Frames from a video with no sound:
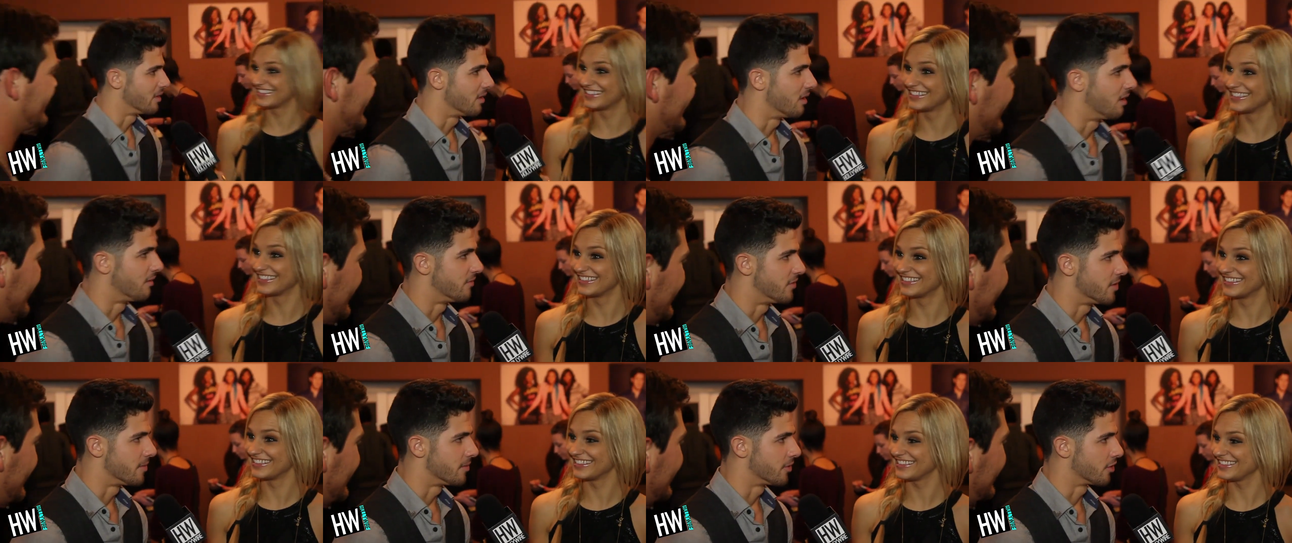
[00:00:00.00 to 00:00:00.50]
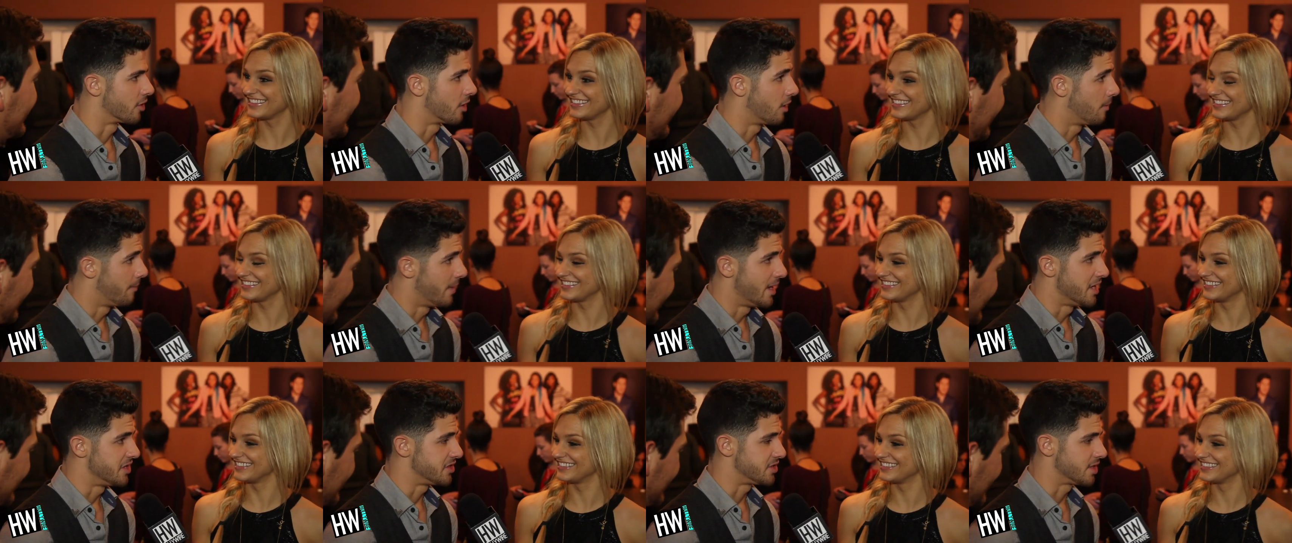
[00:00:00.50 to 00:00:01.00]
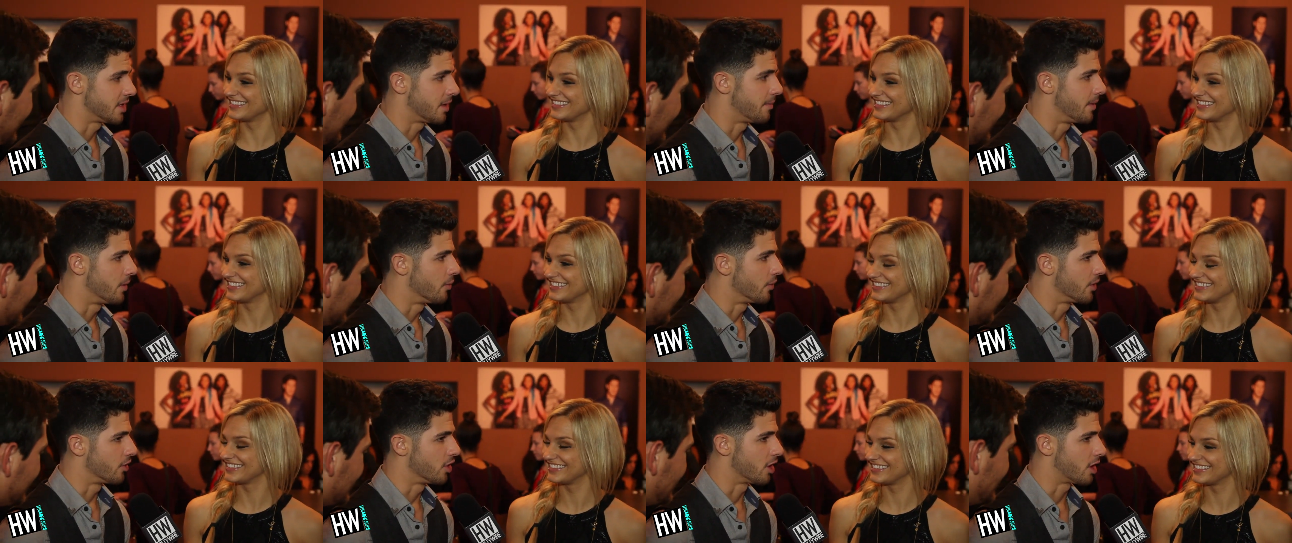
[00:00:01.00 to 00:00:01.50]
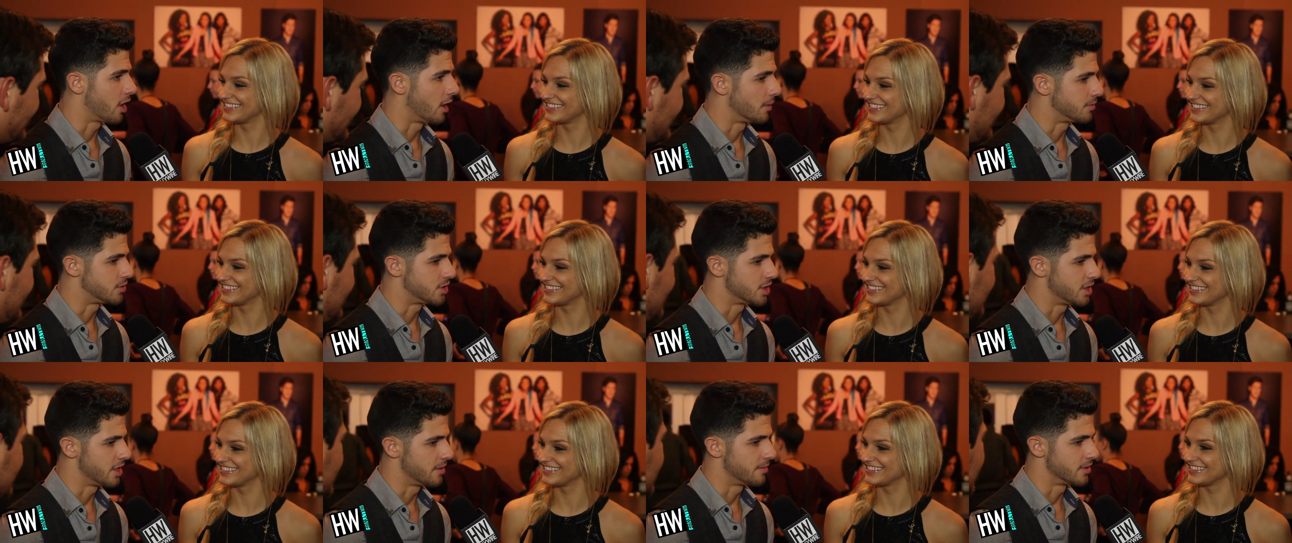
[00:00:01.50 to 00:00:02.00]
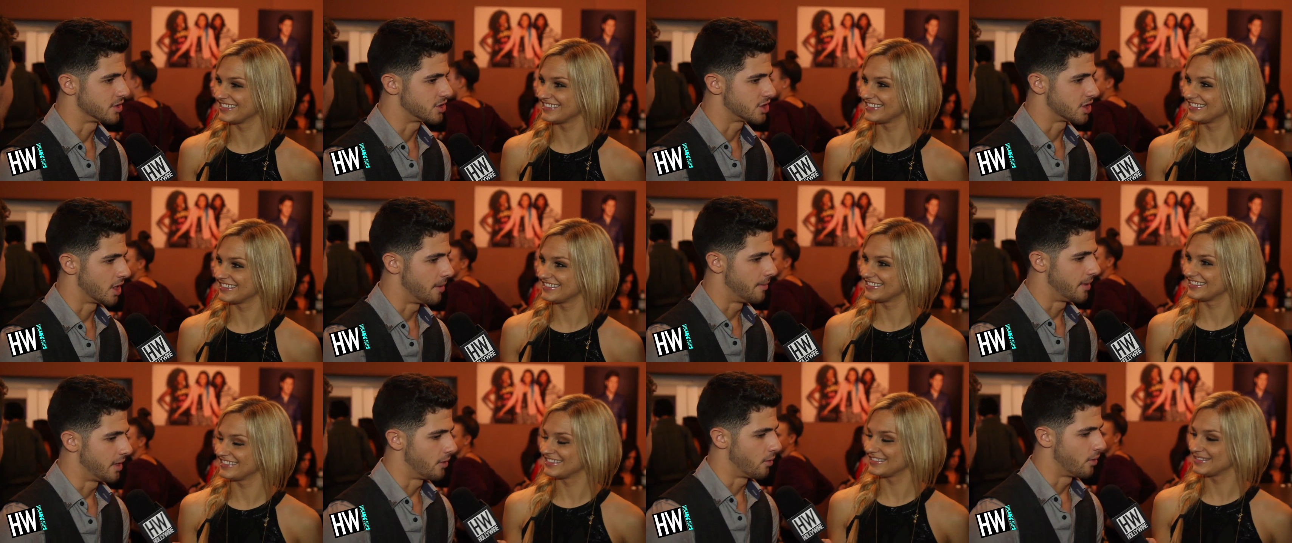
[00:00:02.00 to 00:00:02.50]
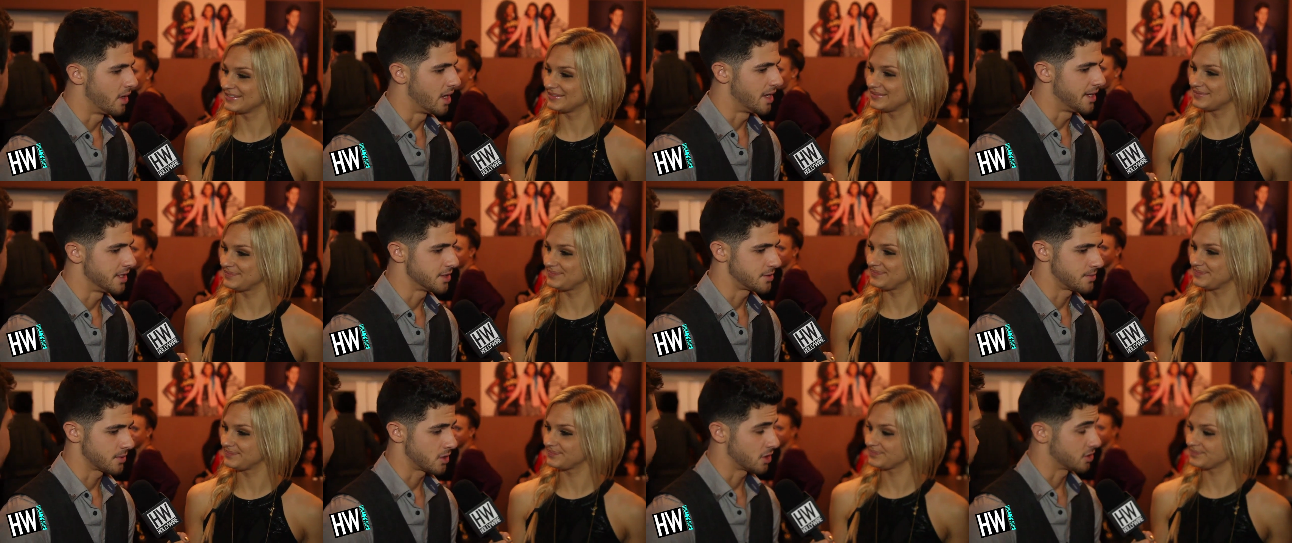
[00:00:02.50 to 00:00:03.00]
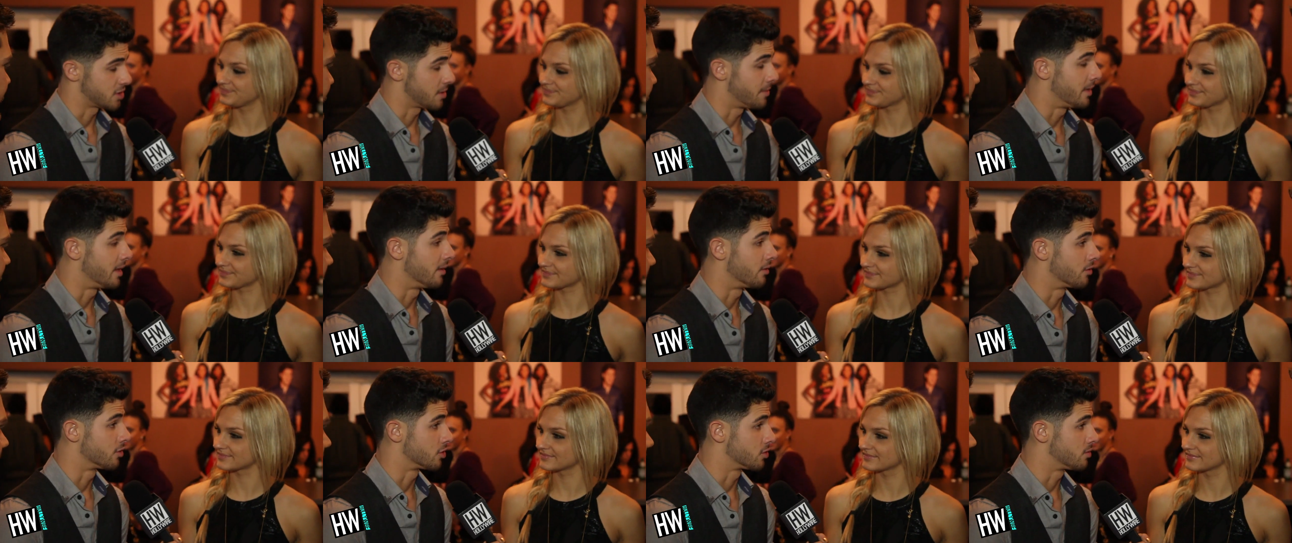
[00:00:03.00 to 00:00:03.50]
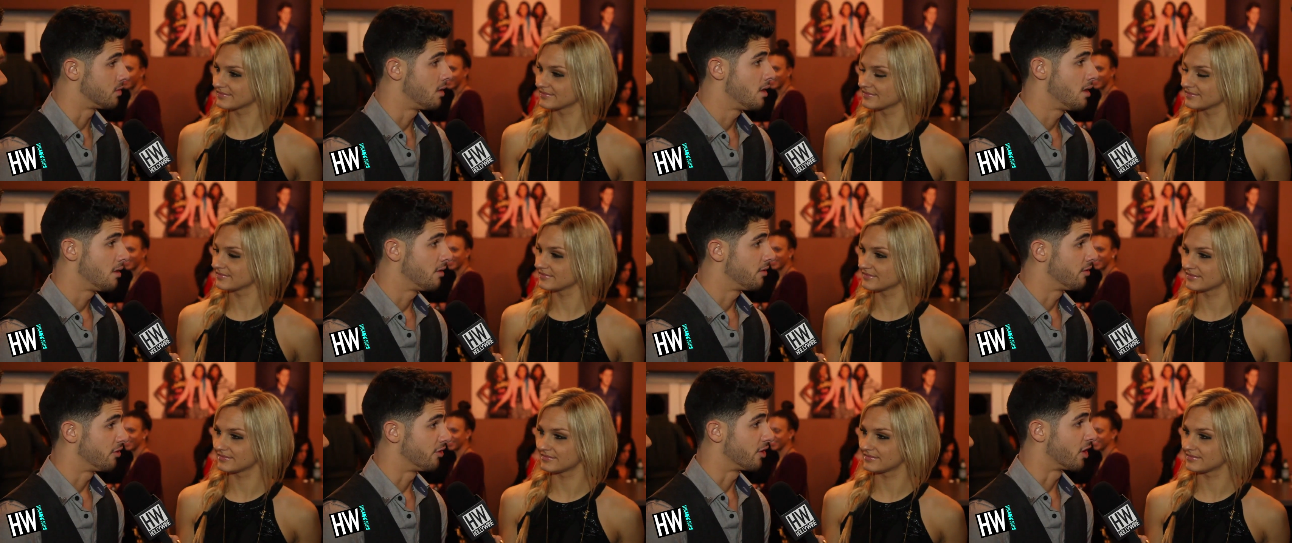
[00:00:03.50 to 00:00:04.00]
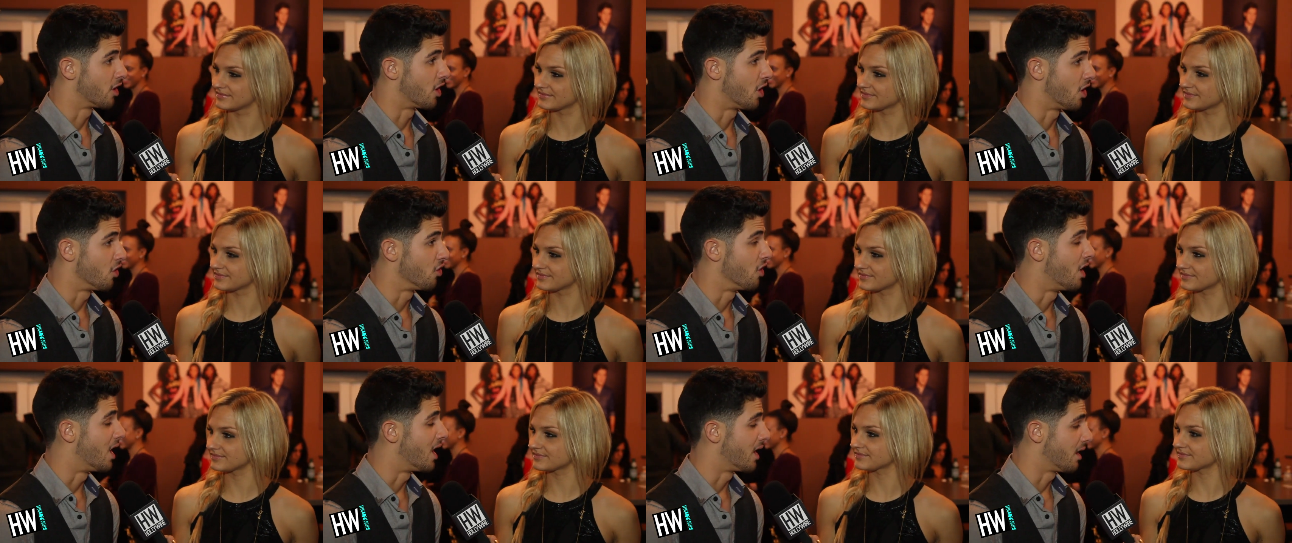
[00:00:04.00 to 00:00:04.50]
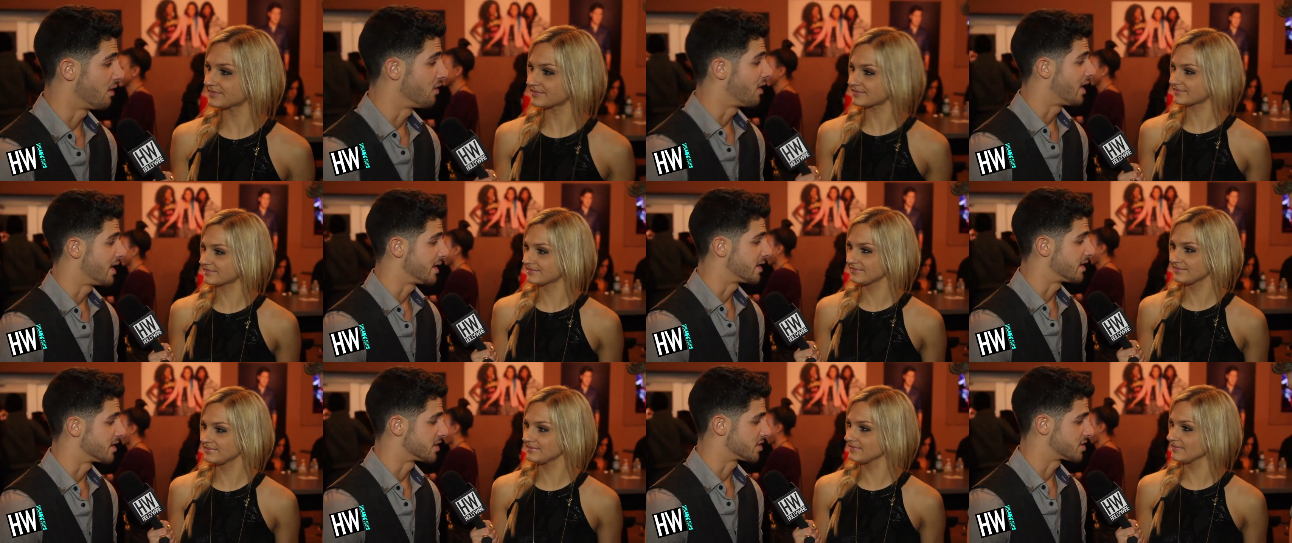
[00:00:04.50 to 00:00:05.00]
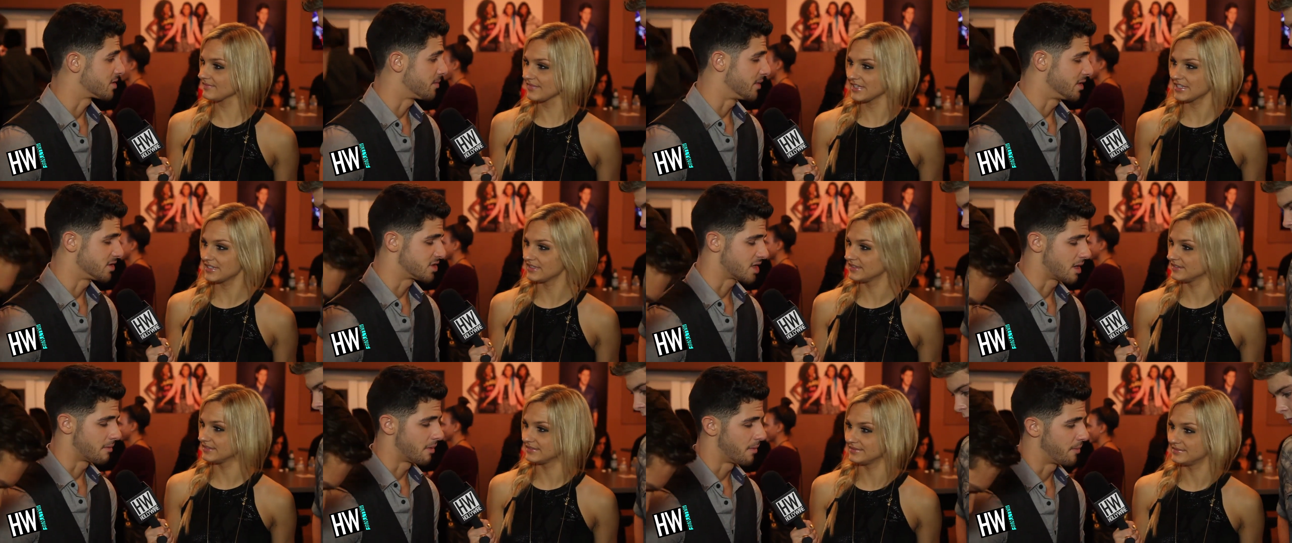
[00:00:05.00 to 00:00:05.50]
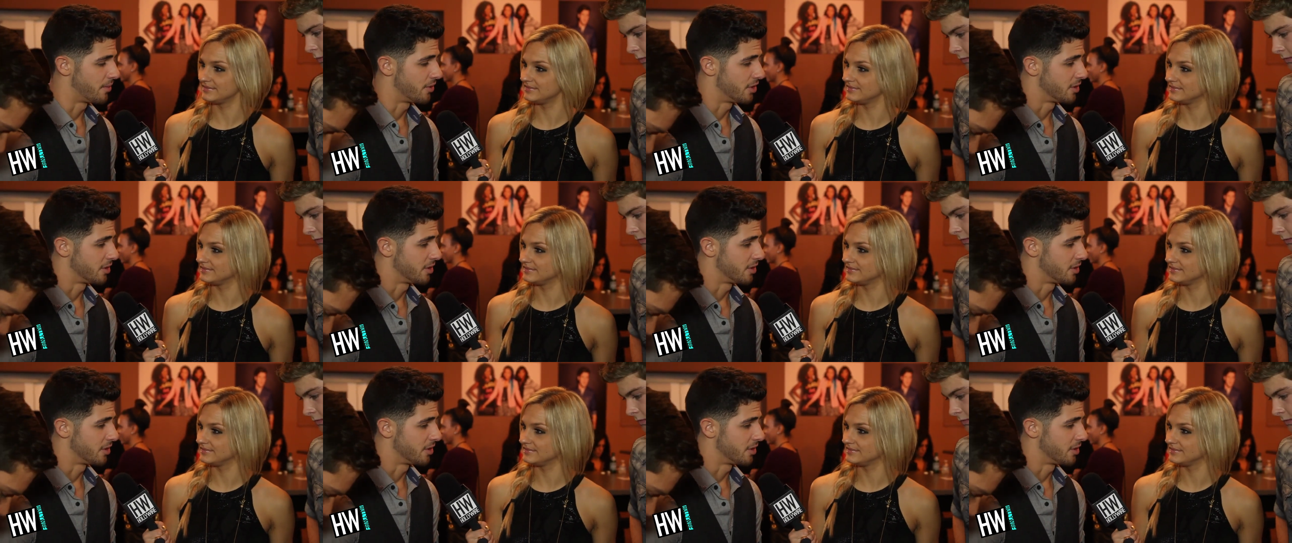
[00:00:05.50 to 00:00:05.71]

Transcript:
Speaker 1: love them. They're amazing. I mean, we look up to them in so many ways because I mean, they're, they're a lot like us. I mean, Simon put